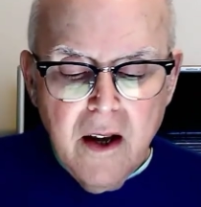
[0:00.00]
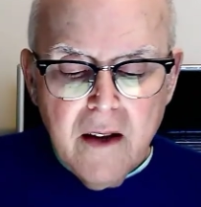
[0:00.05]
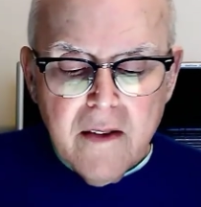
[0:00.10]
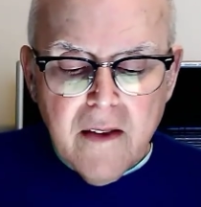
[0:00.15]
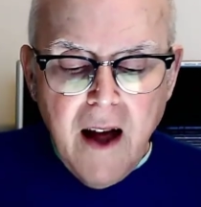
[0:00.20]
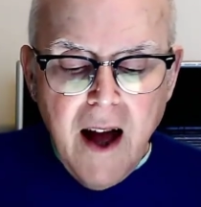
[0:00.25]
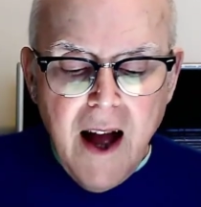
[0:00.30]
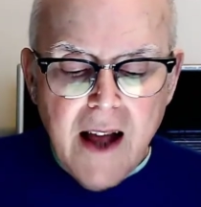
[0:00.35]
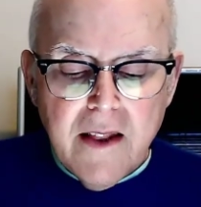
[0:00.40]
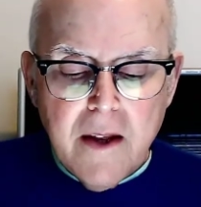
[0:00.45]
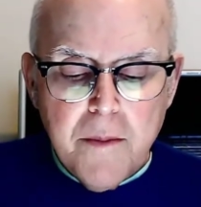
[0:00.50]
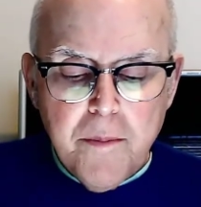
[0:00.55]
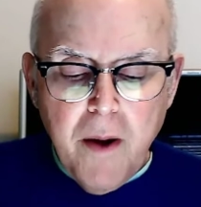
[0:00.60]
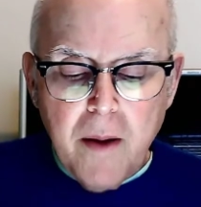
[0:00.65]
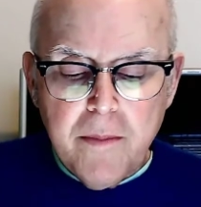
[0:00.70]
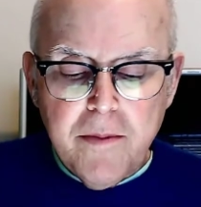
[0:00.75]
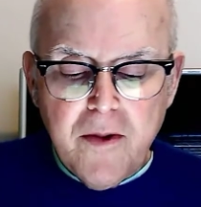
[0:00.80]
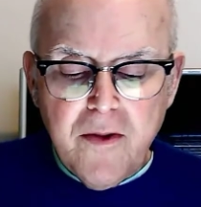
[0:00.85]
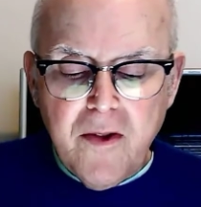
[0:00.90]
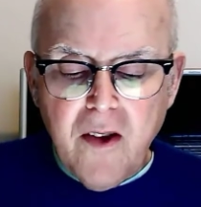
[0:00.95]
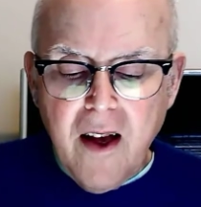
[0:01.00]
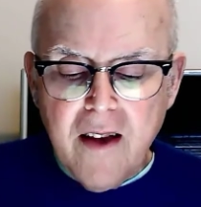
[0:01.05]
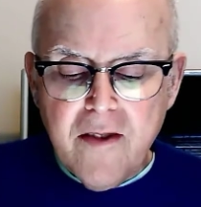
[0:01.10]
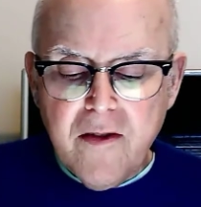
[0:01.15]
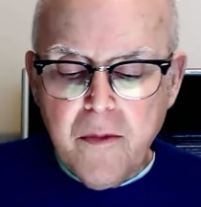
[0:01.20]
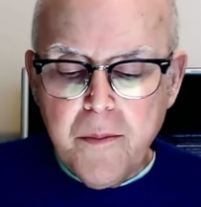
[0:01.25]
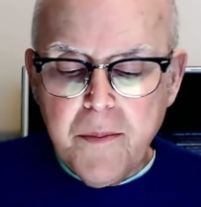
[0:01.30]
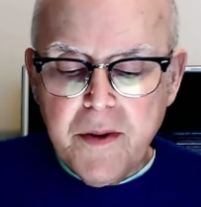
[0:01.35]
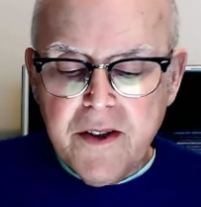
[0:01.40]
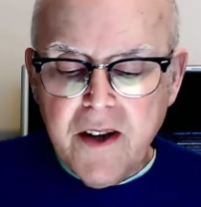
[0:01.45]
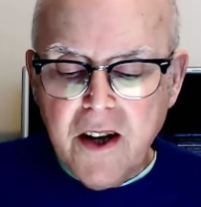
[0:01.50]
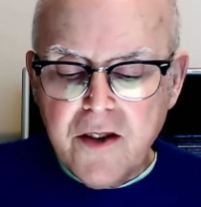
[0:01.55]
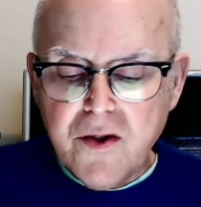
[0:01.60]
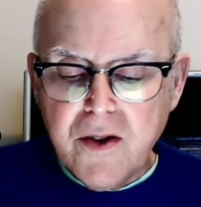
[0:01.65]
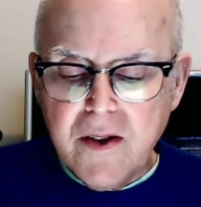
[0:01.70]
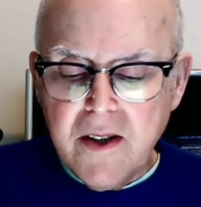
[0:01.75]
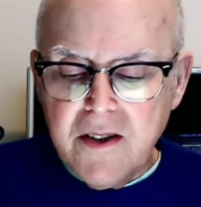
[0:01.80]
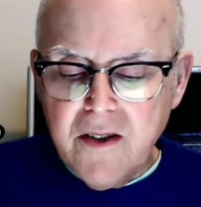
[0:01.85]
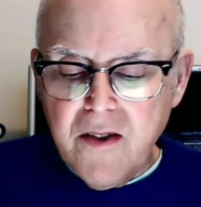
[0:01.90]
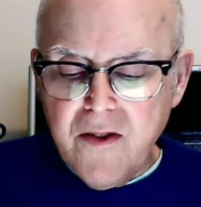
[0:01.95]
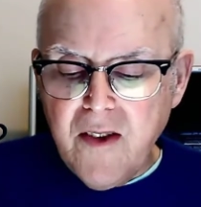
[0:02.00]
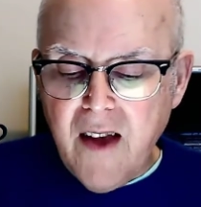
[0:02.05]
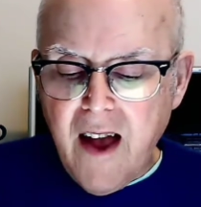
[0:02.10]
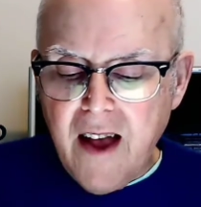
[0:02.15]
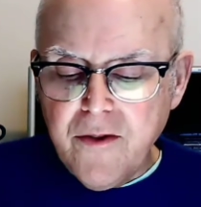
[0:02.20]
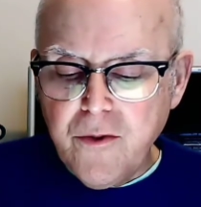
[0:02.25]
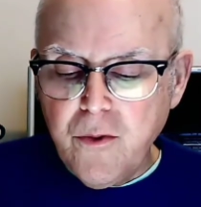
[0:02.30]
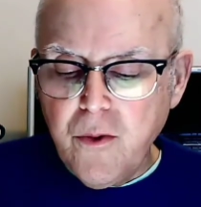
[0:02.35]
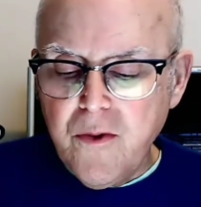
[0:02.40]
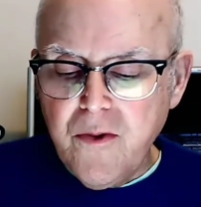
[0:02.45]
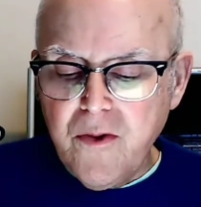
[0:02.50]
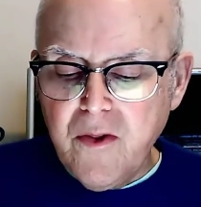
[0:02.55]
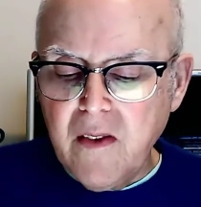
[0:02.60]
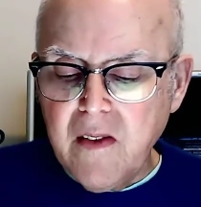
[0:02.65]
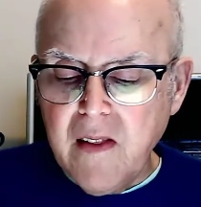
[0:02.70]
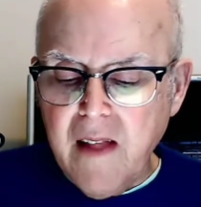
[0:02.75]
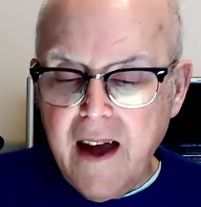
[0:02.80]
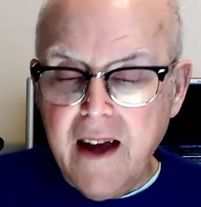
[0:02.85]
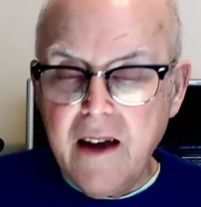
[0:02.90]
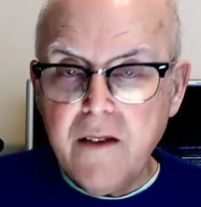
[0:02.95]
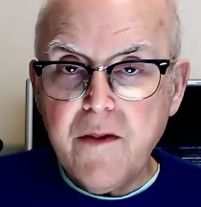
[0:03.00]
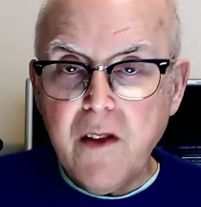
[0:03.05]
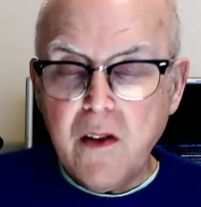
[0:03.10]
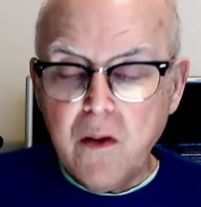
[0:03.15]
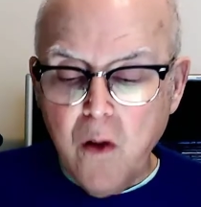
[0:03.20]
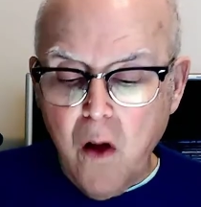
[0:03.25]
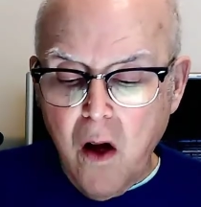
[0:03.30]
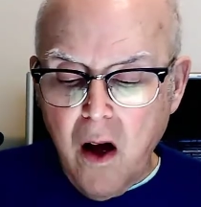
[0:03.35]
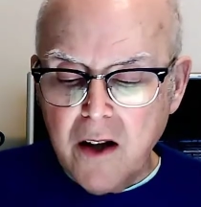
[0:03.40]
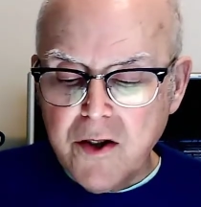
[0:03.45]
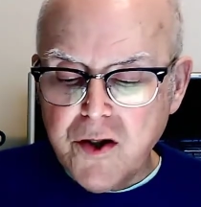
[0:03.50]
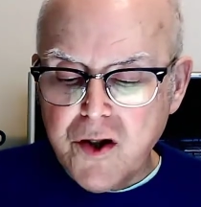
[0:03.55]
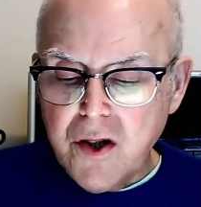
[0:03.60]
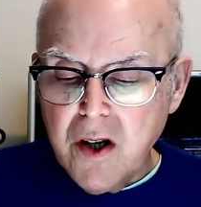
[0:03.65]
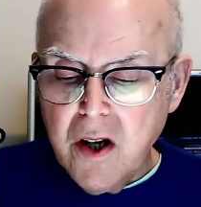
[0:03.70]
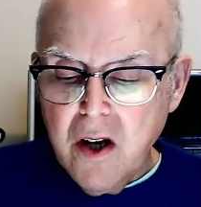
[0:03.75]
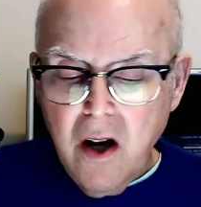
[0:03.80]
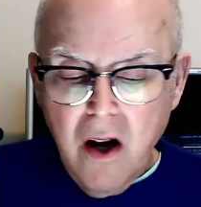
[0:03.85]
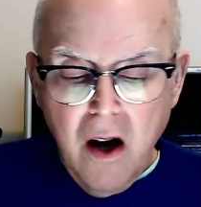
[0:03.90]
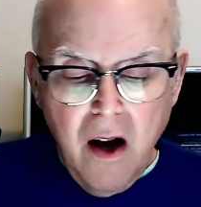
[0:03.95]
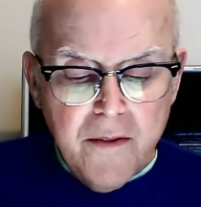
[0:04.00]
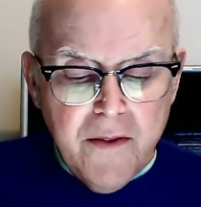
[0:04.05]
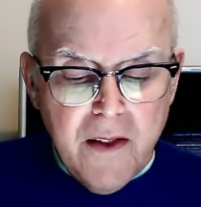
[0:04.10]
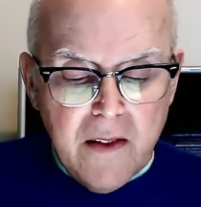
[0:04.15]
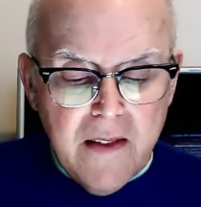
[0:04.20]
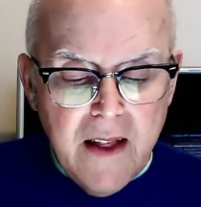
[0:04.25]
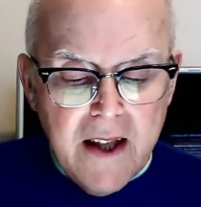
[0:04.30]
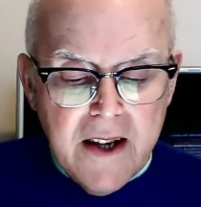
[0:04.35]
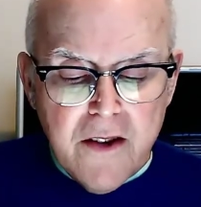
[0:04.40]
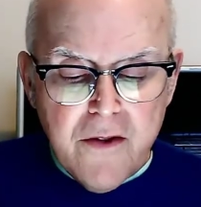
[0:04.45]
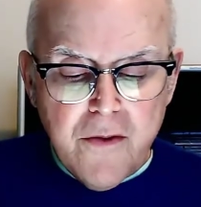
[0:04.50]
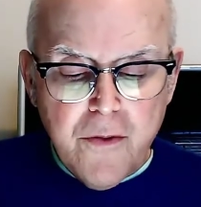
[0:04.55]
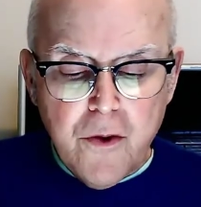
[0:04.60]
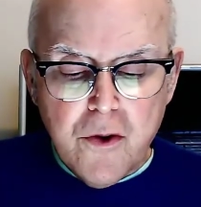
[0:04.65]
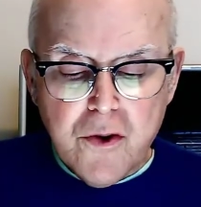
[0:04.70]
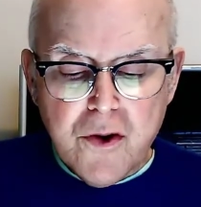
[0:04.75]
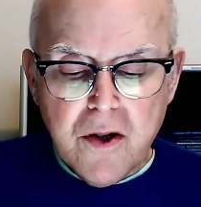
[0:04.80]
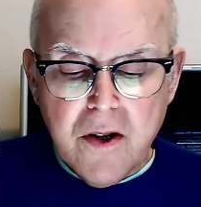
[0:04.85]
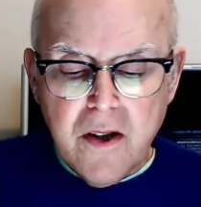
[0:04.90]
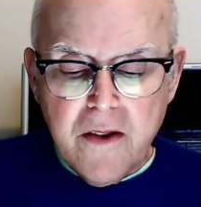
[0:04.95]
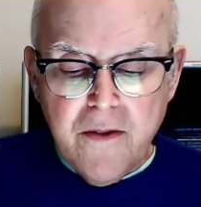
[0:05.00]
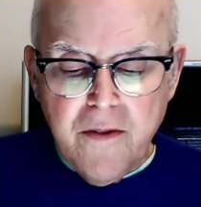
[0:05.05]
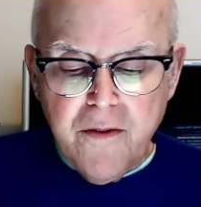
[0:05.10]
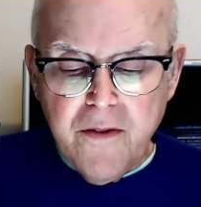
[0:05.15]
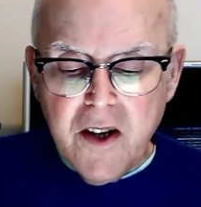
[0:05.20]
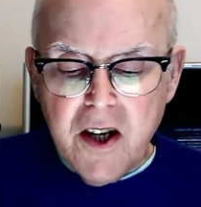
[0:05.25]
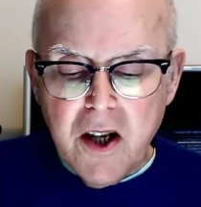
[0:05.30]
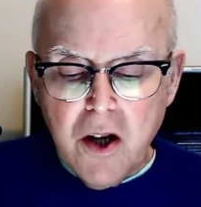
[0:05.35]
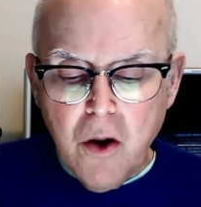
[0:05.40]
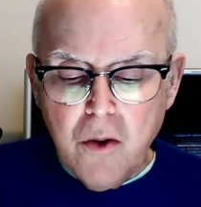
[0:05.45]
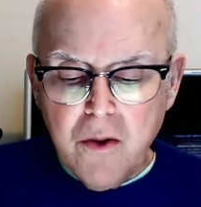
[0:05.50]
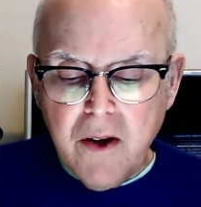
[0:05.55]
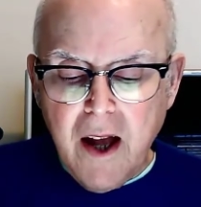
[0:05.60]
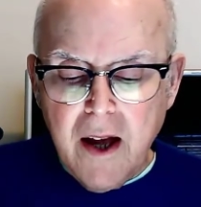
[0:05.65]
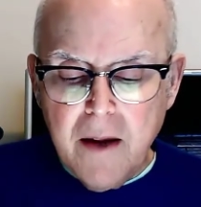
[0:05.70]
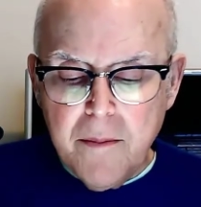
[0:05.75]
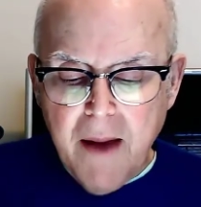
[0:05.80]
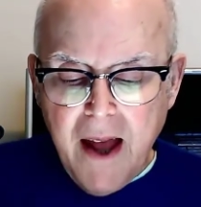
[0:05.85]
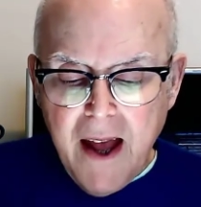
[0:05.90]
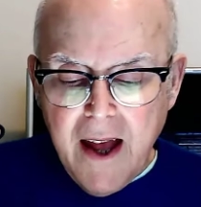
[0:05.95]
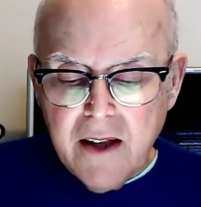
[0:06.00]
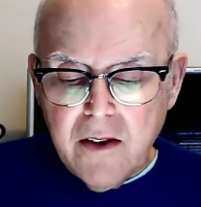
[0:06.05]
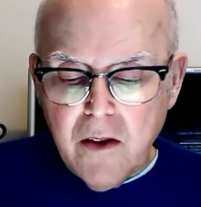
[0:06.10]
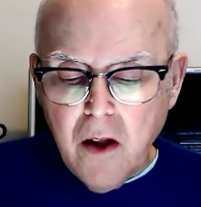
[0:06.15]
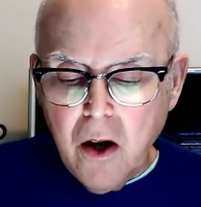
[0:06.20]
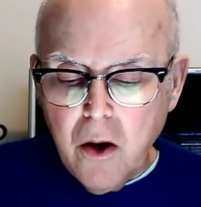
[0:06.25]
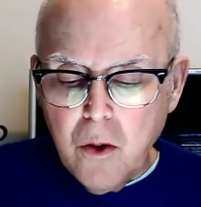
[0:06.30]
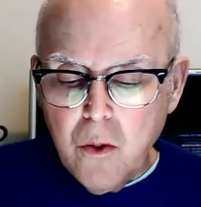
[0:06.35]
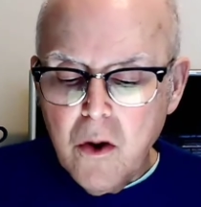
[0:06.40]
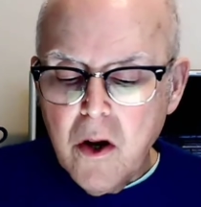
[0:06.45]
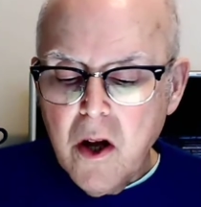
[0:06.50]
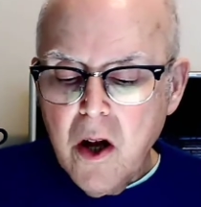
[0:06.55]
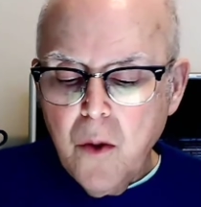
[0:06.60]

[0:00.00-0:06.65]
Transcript: The highly publicized and potentially disastrous delay of the launch of the latest version of the video game Halo